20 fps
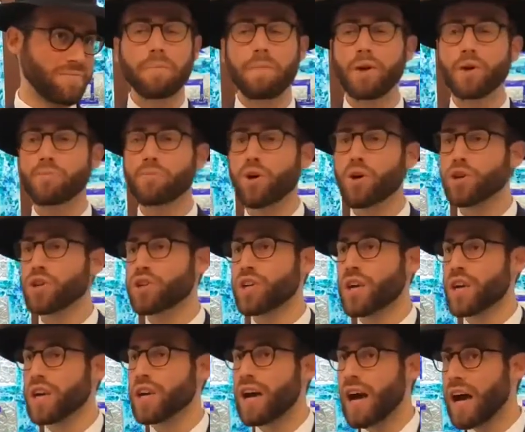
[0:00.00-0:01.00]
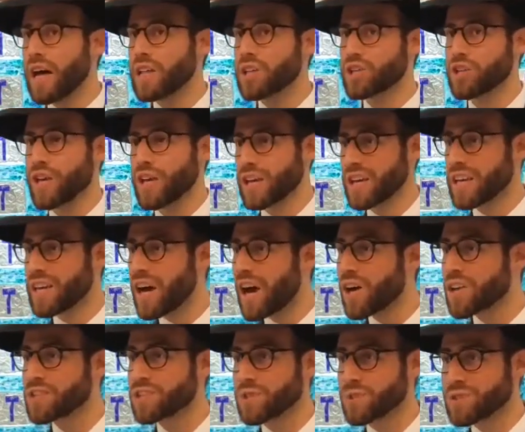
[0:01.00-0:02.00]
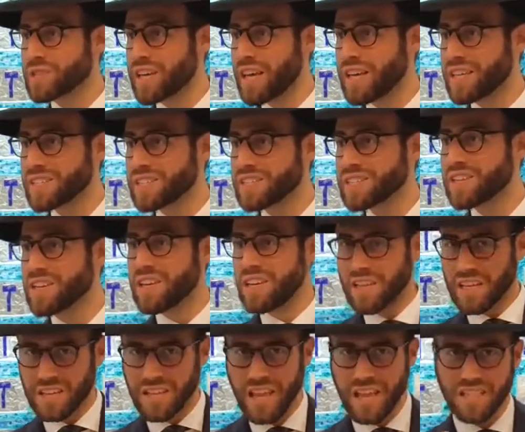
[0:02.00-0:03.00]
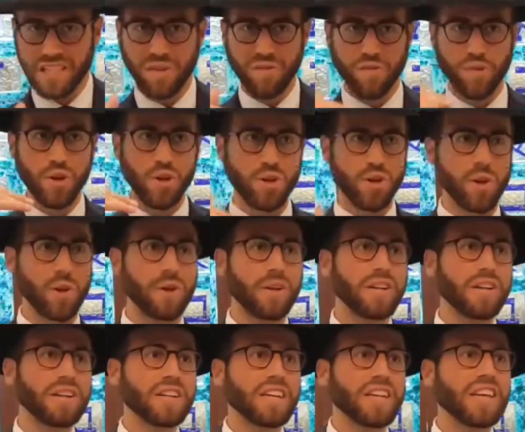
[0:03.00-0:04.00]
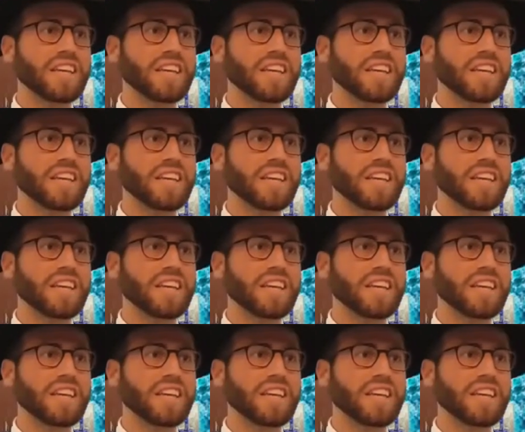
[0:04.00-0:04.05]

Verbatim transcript: Rabbeinu Moshe al he also says, he takes it further.